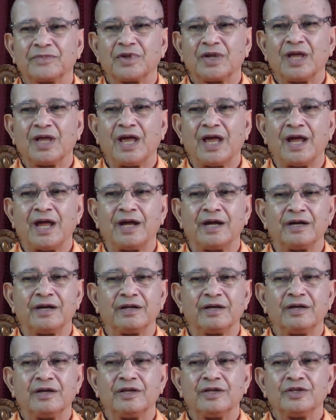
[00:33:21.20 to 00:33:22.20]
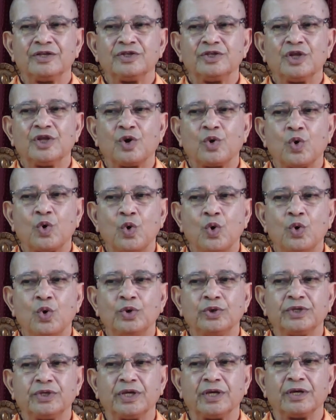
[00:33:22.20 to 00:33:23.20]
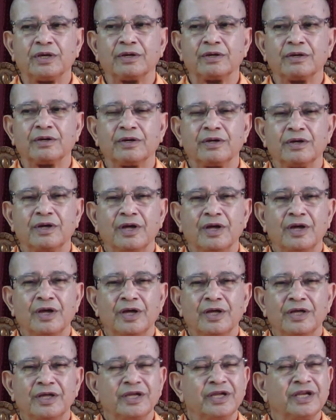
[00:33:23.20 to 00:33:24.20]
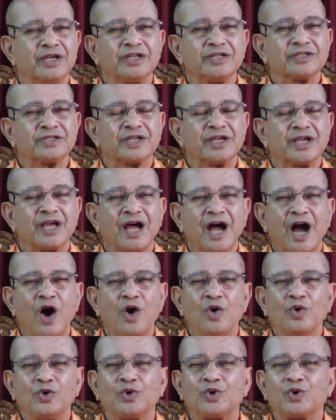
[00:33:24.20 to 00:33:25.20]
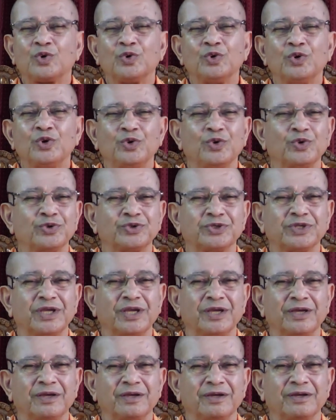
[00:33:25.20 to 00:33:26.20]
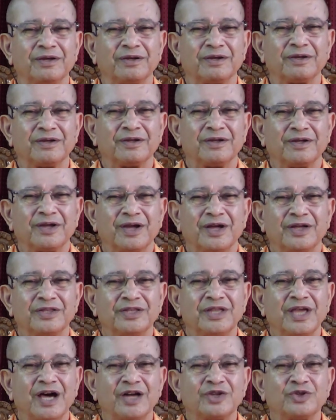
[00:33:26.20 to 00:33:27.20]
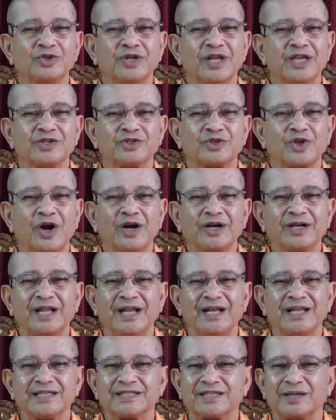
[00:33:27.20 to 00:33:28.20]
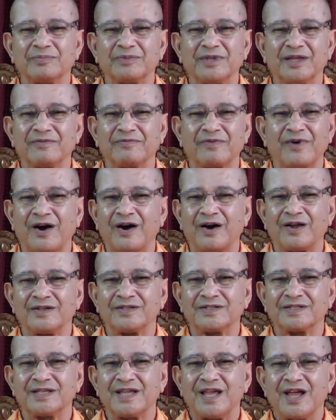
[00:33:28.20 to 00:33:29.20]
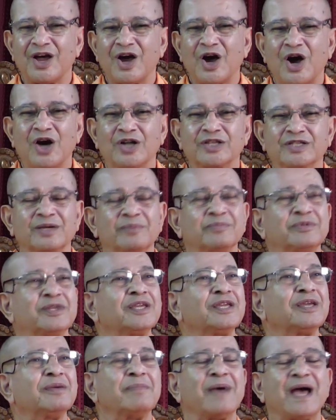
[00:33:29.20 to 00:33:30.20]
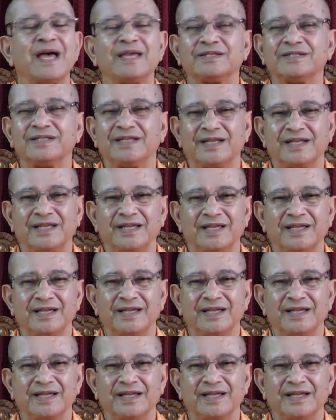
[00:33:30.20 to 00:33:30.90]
And the whole thing, it is how true you see. The Arjuna is not telling something false or something imaginary.